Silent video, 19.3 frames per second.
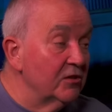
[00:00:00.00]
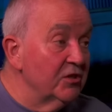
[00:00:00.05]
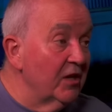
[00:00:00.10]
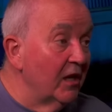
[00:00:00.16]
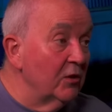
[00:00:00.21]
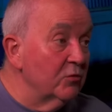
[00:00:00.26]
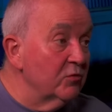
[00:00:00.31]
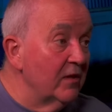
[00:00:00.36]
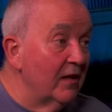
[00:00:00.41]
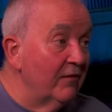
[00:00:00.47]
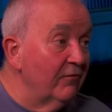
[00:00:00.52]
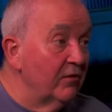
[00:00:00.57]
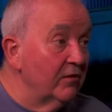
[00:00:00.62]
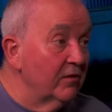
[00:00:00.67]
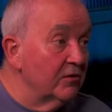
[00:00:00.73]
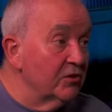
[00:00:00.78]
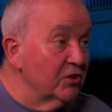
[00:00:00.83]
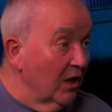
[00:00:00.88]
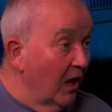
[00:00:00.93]
It changed with
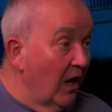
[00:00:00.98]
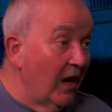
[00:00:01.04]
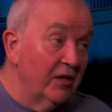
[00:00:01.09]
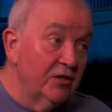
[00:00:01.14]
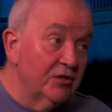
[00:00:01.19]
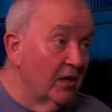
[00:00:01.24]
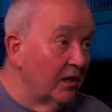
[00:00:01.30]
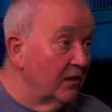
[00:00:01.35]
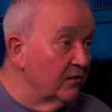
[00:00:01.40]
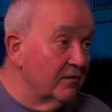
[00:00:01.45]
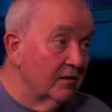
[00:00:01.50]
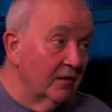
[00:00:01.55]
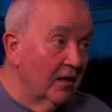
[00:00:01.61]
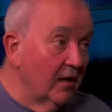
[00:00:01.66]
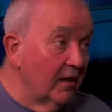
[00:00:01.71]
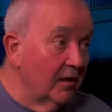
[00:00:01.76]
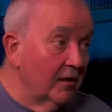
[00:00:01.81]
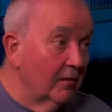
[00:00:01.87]
everything. Sky changed the game.